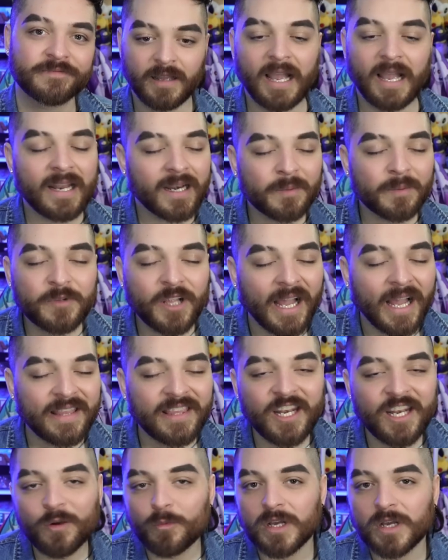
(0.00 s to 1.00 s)
And I'm glad
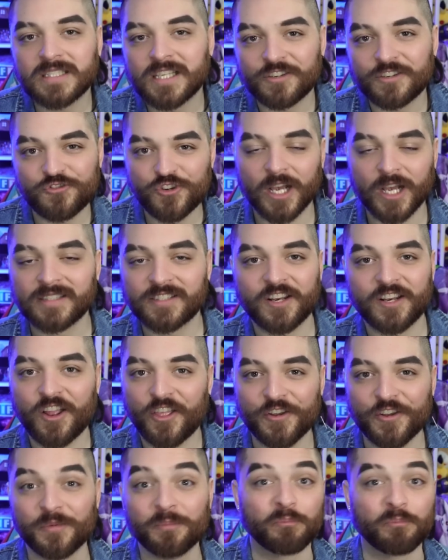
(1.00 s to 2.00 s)
that it wasn't just
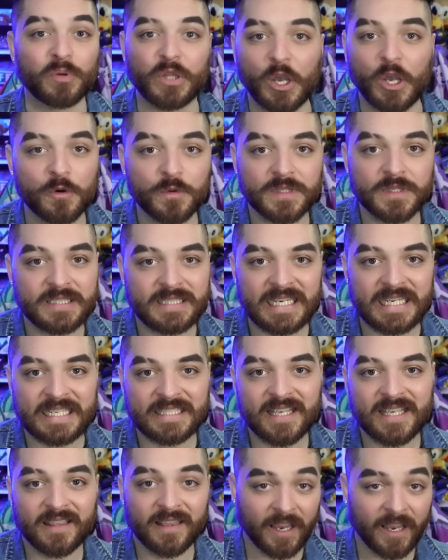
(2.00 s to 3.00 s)
another bloat
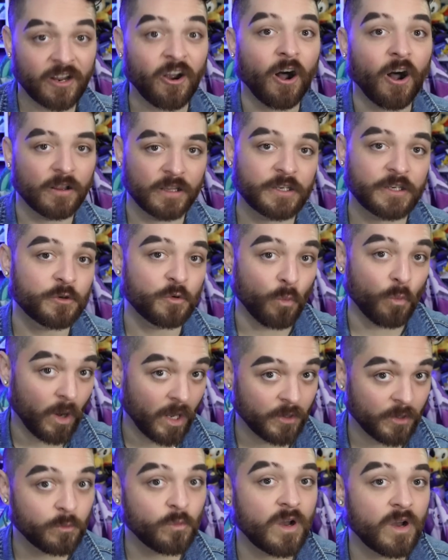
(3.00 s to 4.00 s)
season like Holland
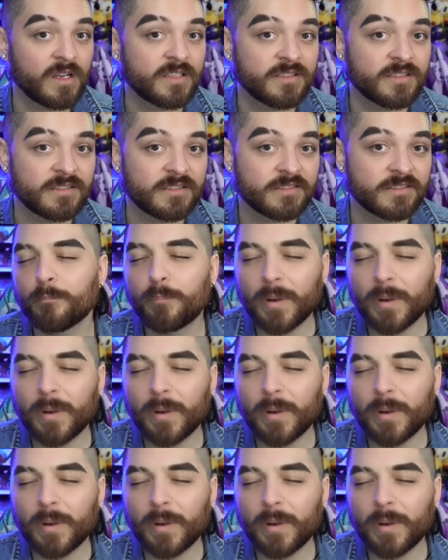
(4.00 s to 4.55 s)
1 was,